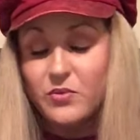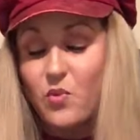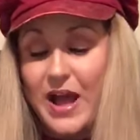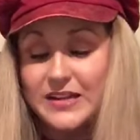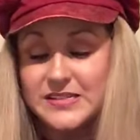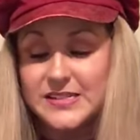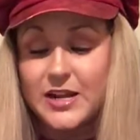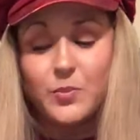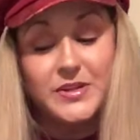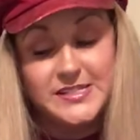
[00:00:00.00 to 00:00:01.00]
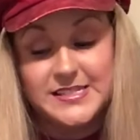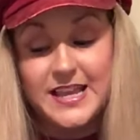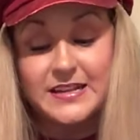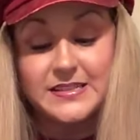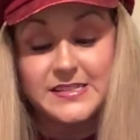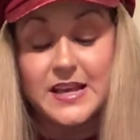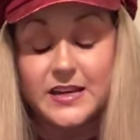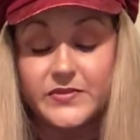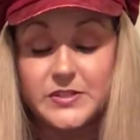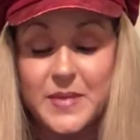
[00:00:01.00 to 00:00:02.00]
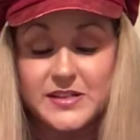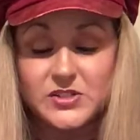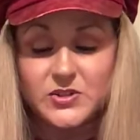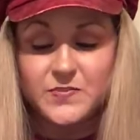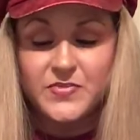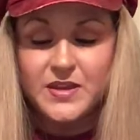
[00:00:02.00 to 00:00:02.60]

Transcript: and wagged his tail, but he stayed at the side of his master.